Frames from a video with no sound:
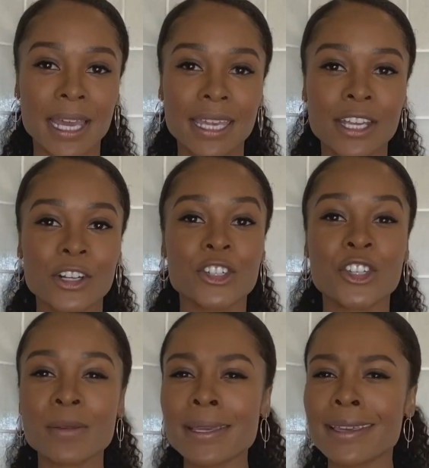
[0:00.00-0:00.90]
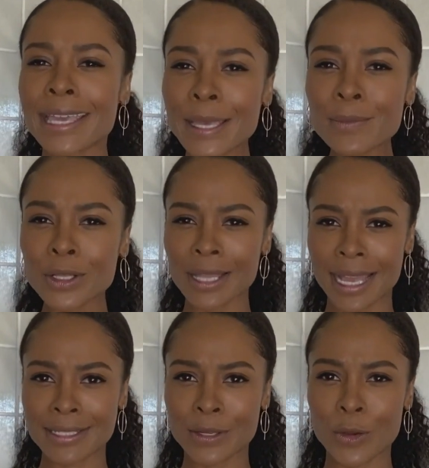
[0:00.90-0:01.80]
I hear Jimmy Kimmel
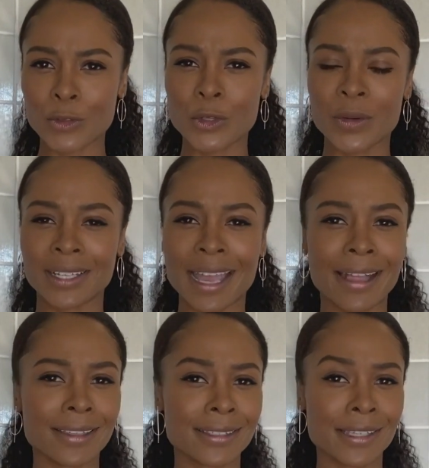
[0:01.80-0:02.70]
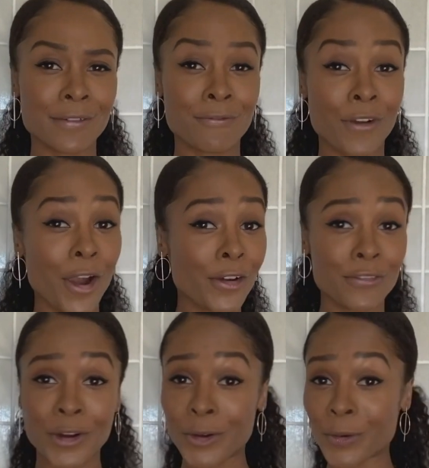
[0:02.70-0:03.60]
had to go to a galaxy
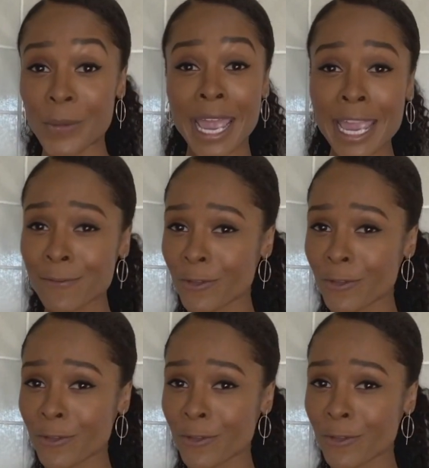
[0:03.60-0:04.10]
far, far away